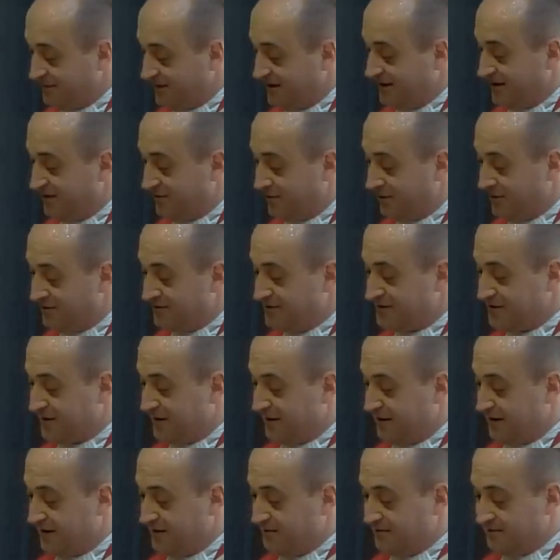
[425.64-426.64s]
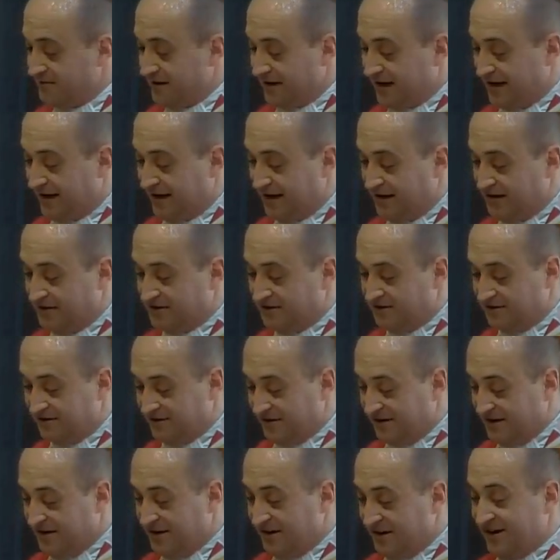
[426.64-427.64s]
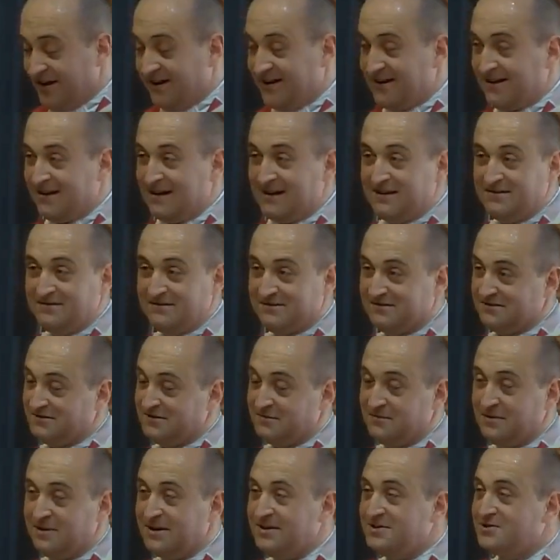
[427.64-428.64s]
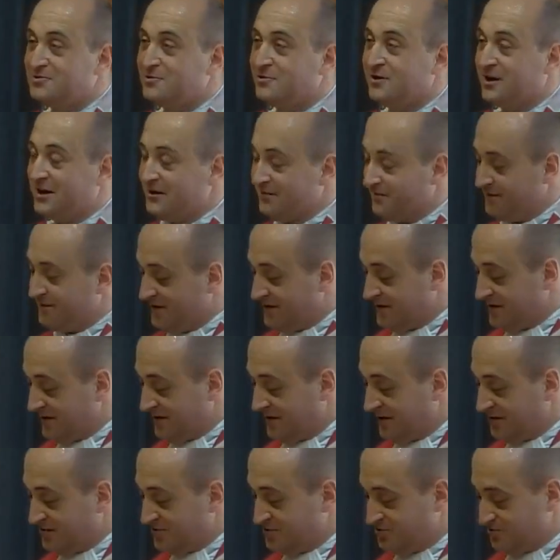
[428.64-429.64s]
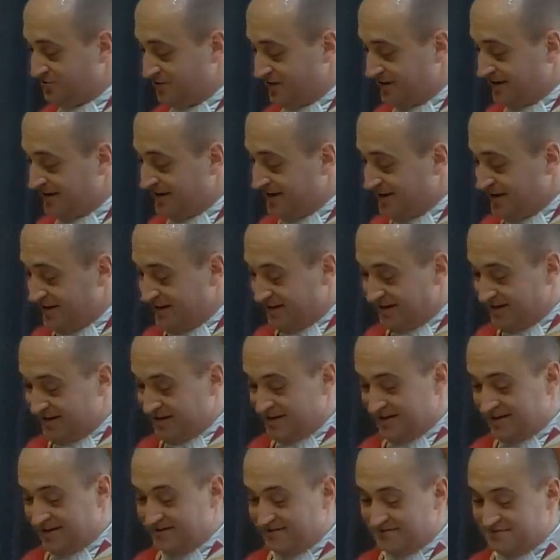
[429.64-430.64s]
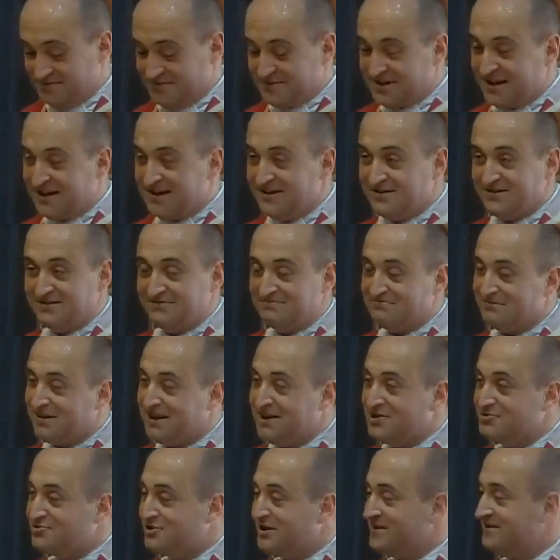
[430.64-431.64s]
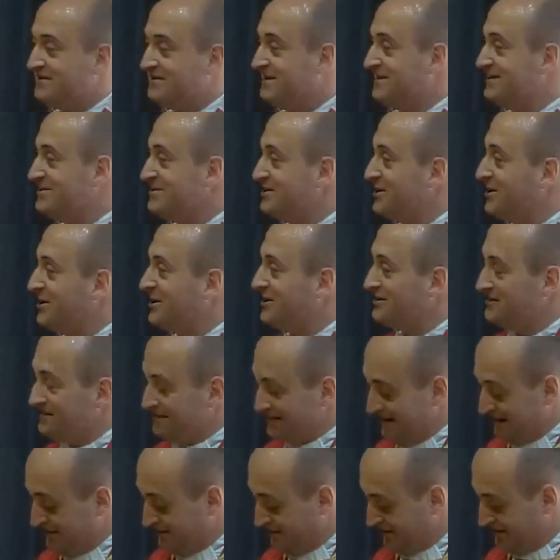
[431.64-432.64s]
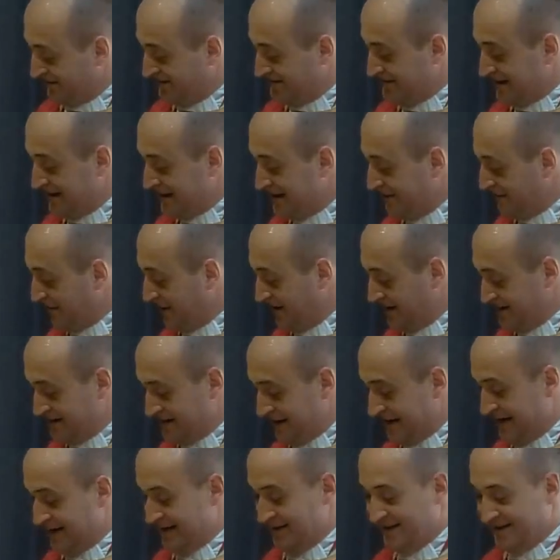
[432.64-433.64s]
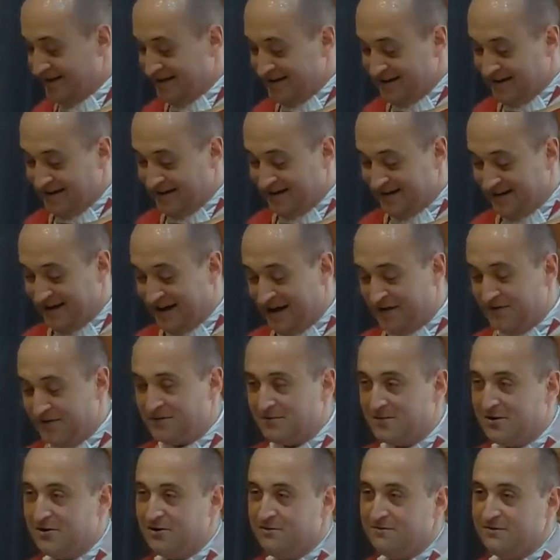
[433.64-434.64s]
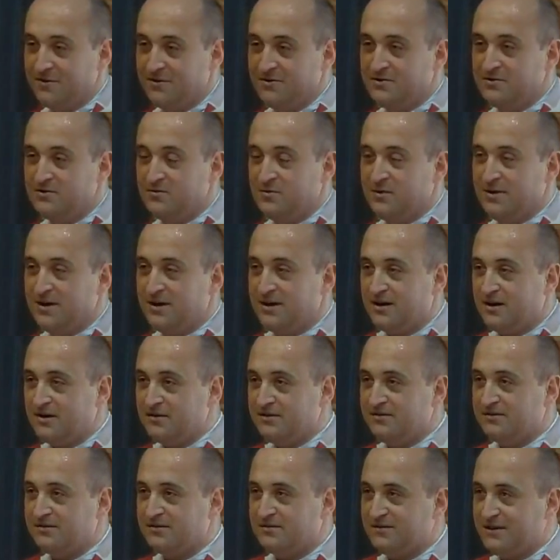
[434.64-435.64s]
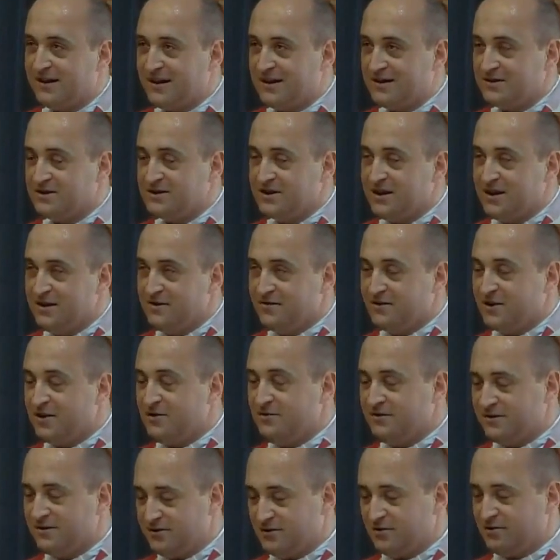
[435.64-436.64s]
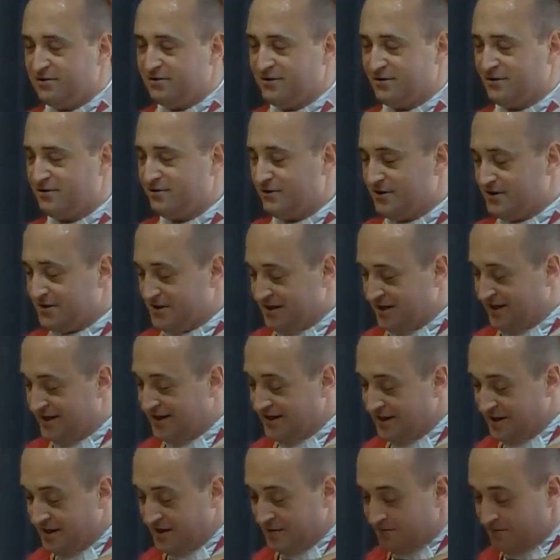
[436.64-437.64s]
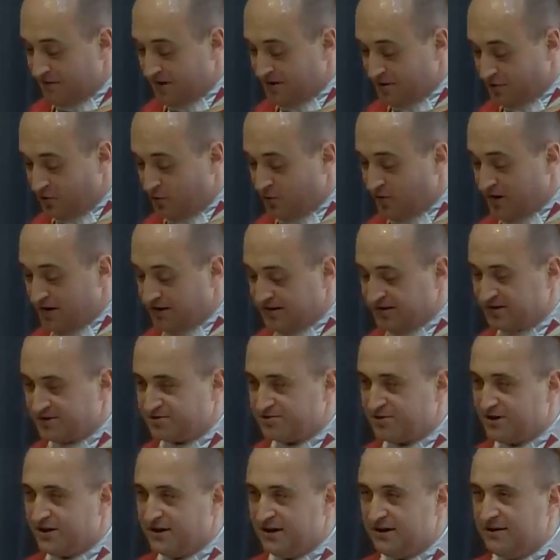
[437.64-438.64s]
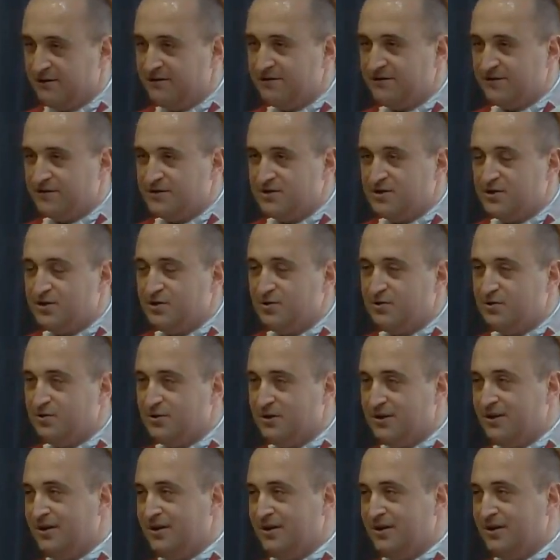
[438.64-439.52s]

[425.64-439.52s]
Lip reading: in our own time, as the political life in our country takes interesting turns even day by day at the moment. We ask that those in authority might always strive to